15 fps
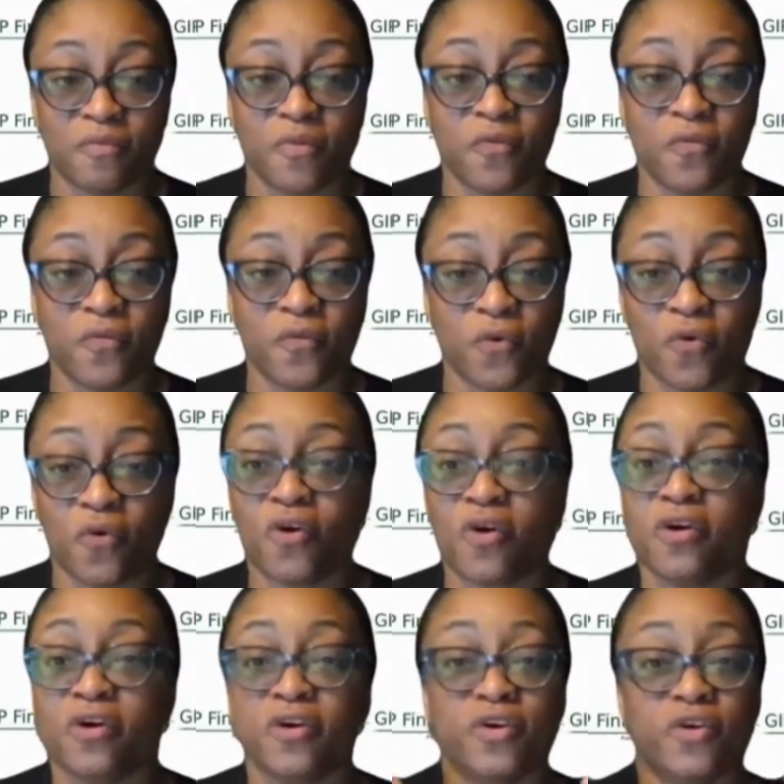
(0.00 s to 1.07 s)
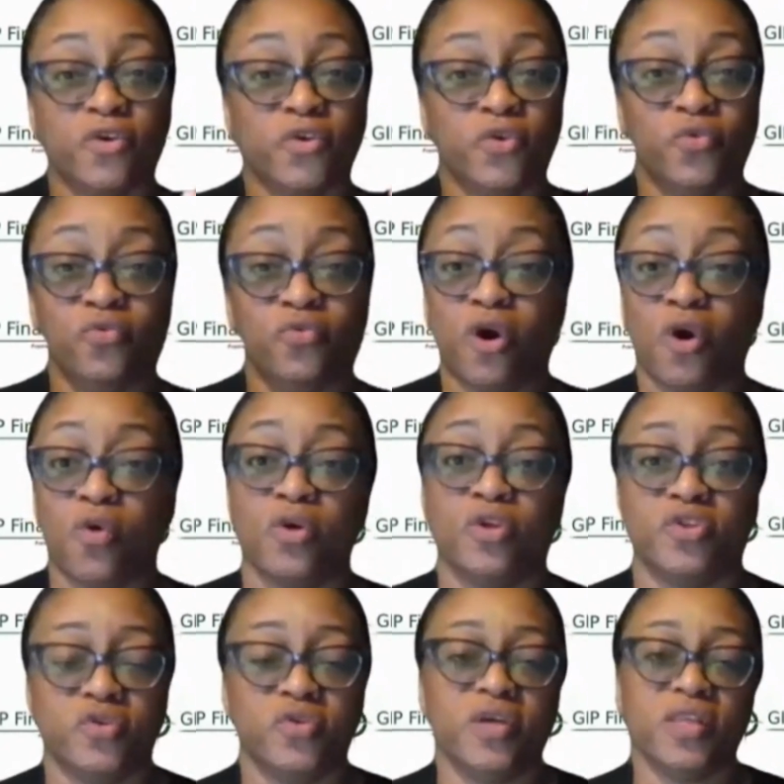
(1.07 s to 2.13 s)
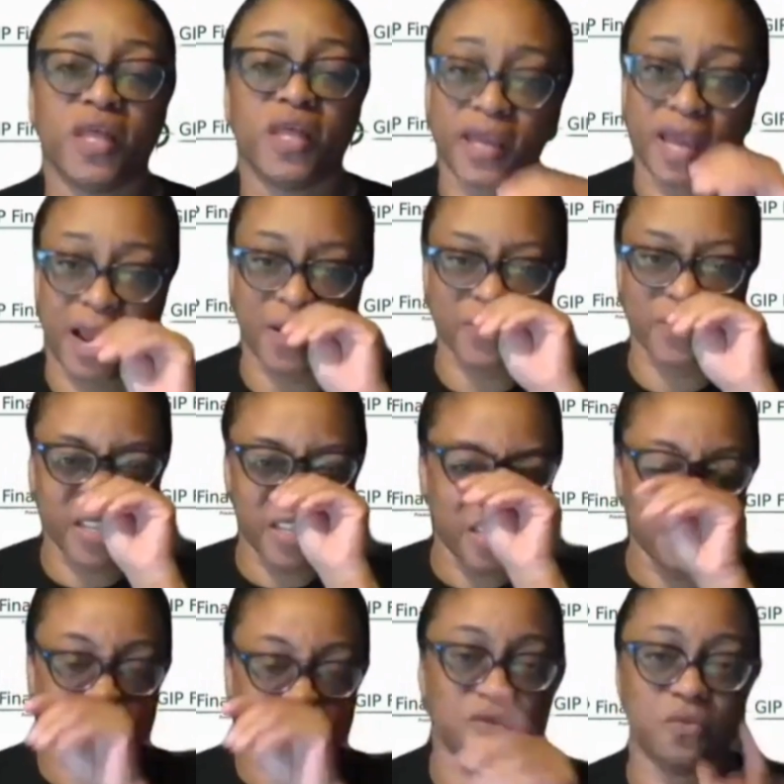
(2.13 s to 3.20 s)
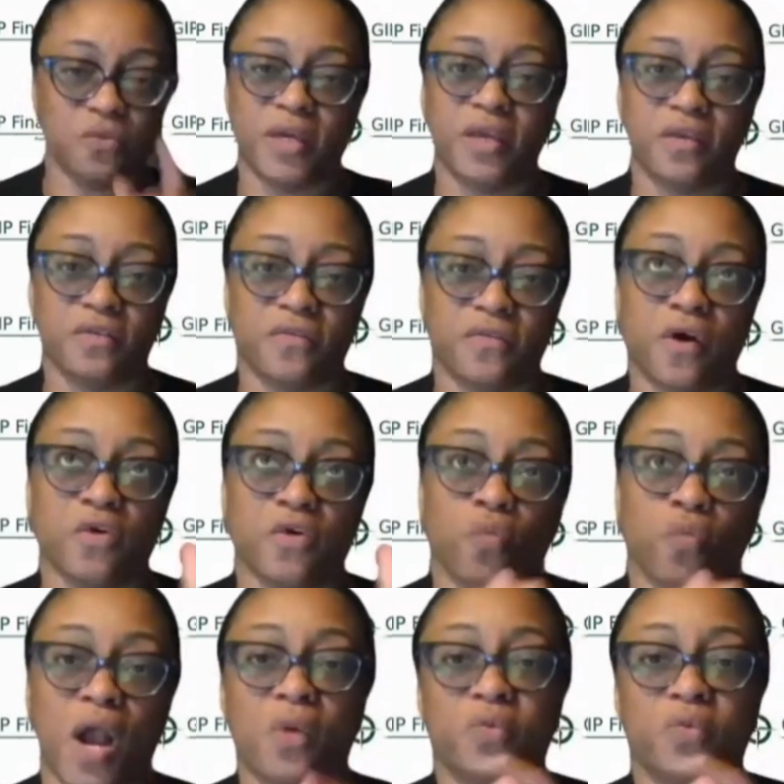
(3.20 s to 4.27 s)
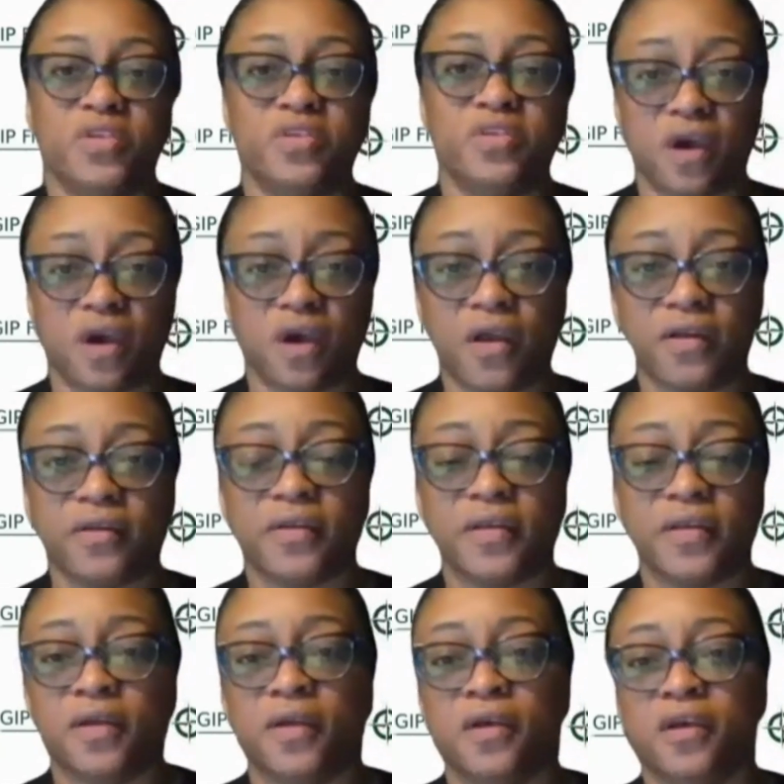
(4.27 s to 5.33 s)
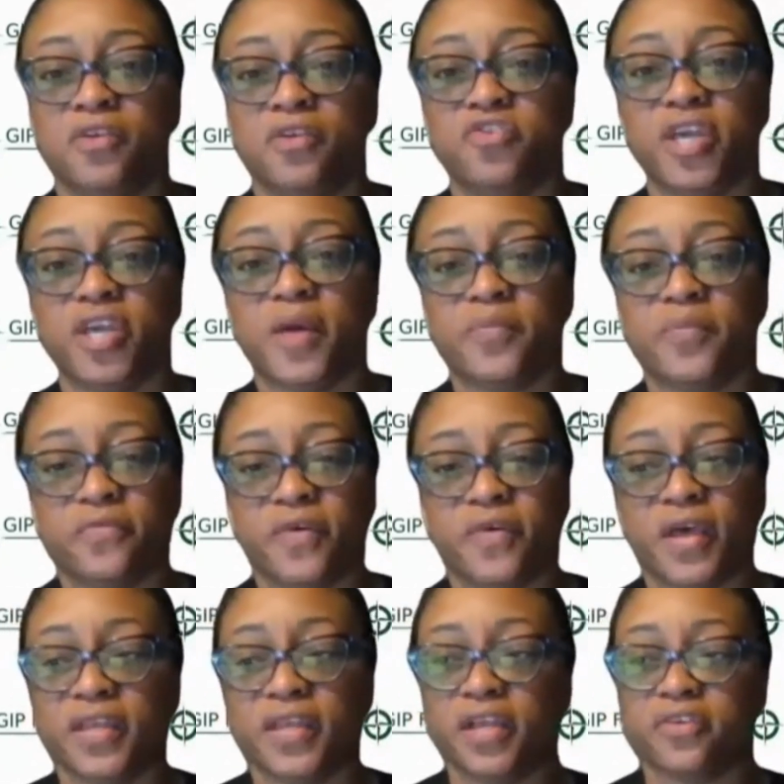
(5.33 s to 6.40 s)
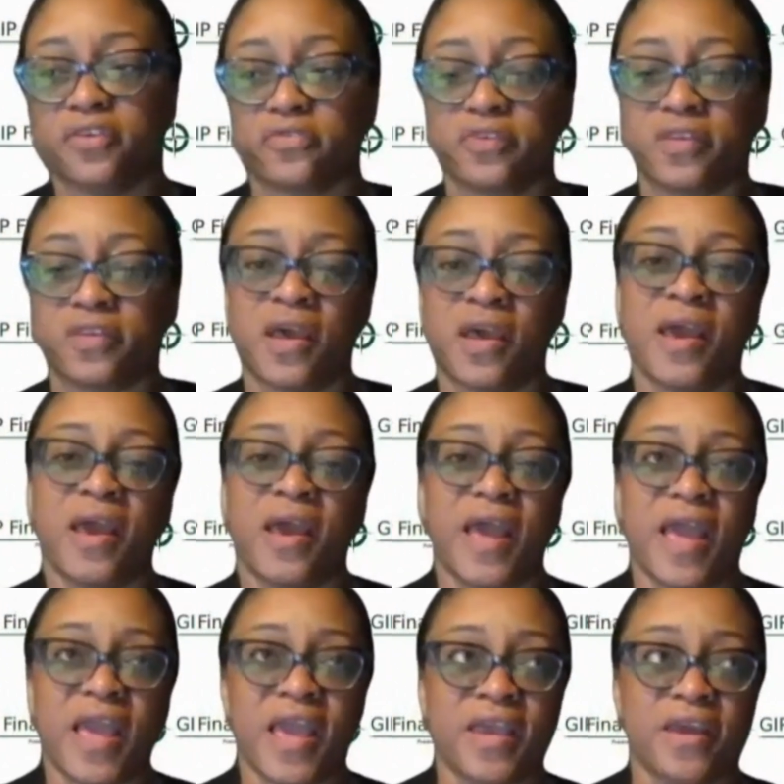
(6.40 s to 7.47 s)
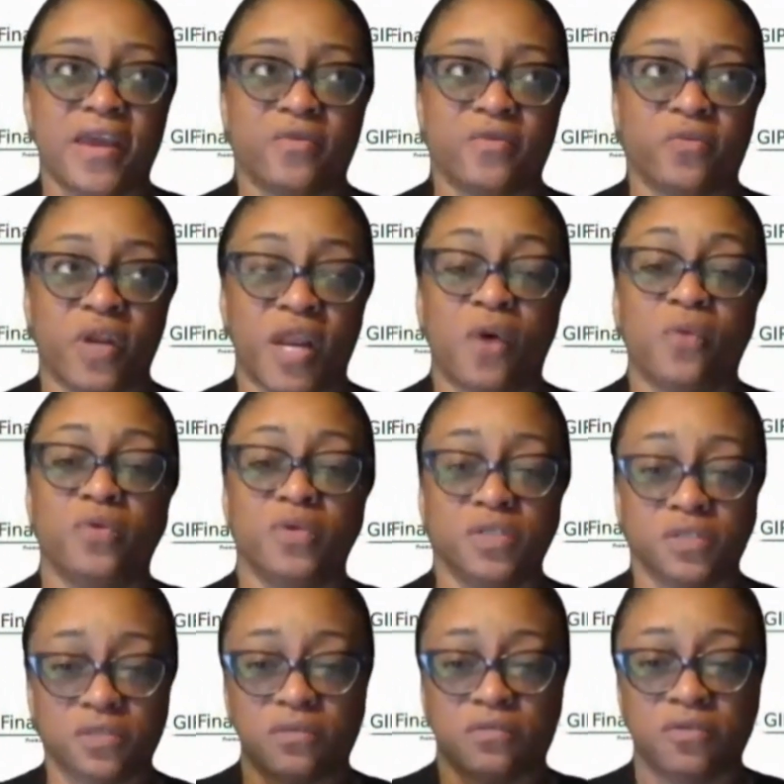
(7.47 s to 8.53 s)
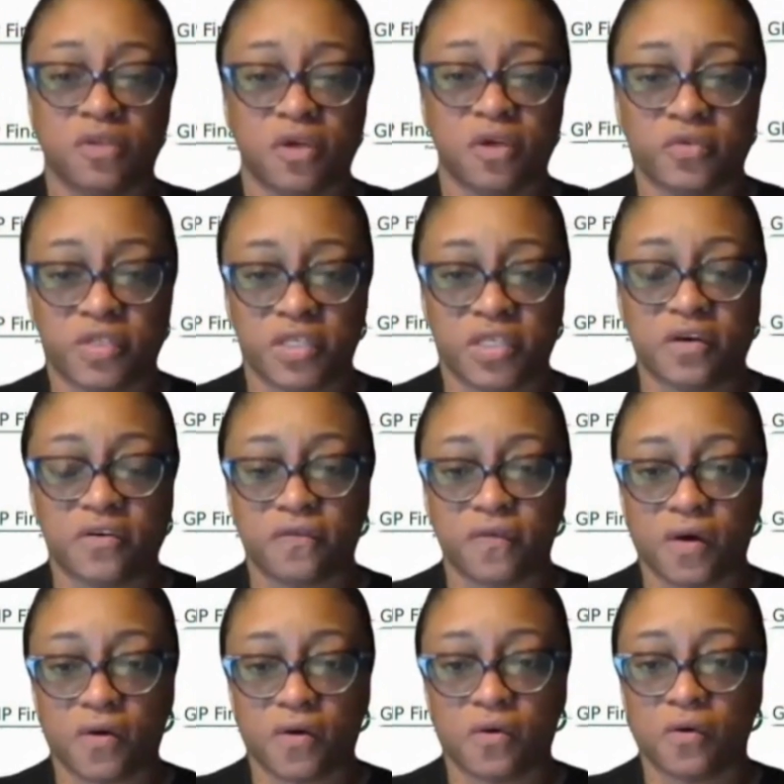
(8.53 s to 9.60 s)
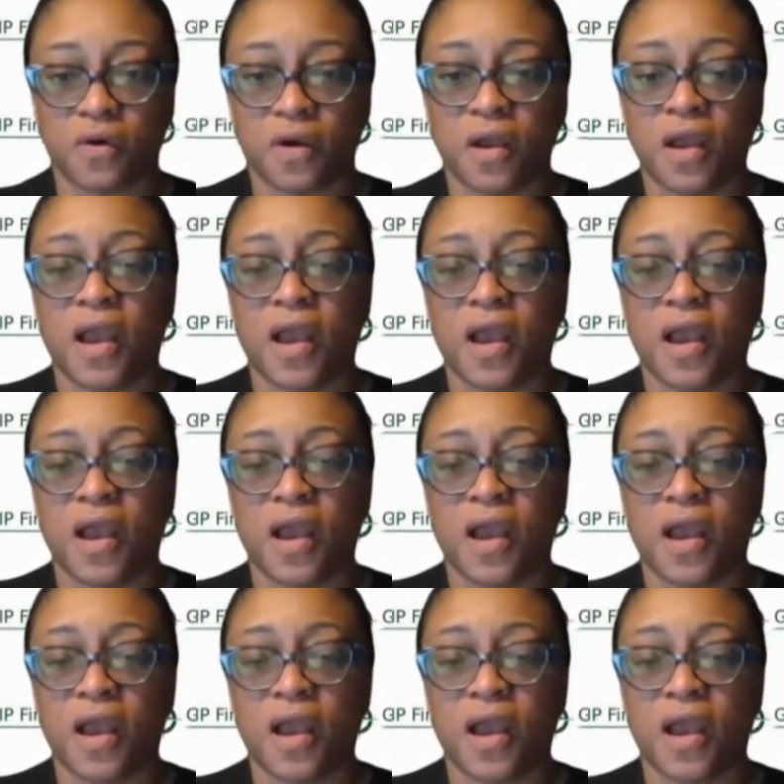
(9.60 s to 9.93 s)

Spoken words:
before you go into, and like I'll say this as well, as far as why we started GIP Financials, as when I was, DFO,